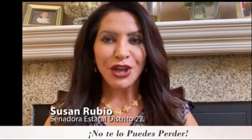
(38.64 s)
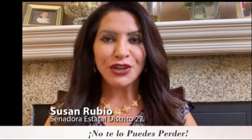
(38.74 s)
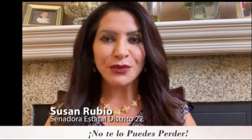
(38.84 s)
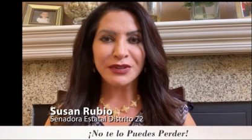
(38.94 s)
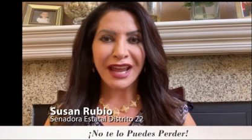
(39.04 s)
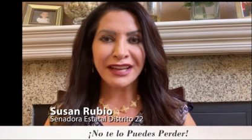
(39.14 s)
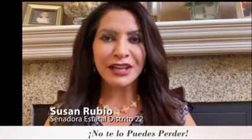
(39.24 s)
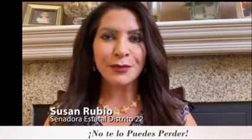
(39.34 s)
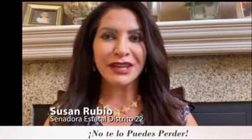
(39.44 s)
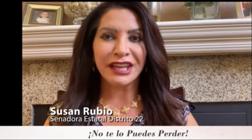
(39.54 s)

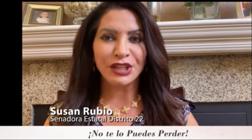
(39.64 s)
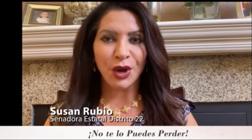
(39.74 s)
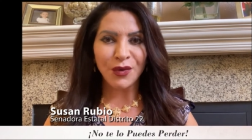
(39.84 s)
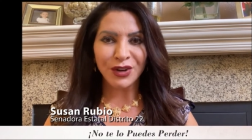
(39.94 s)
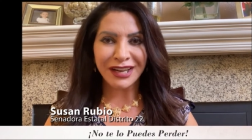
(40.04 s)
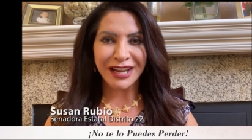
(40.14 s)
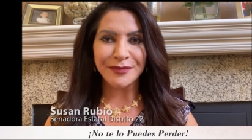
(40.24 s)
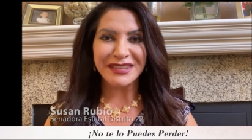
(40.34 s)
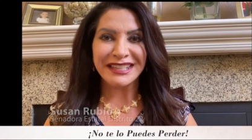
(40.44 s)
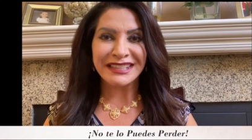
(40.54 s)
United, we can
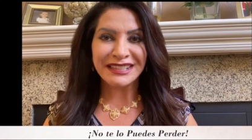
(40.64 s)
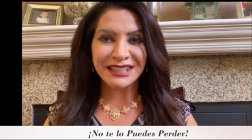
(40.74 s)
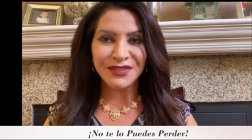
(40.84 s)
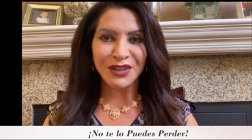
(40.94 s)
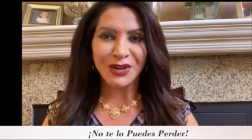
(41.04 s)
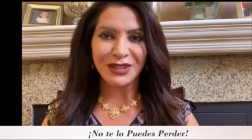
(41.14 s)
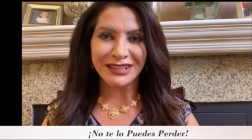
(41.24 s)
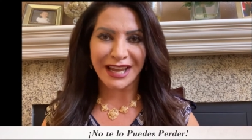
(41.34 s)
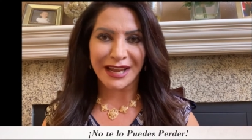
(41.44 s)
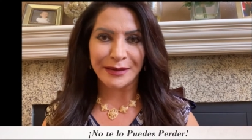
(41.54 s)
overcome these difficult
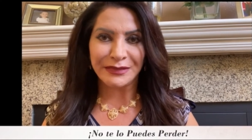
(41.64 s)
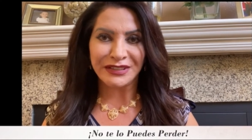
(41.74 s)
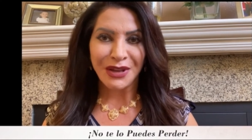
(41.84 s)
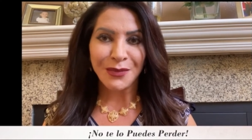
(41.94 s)
times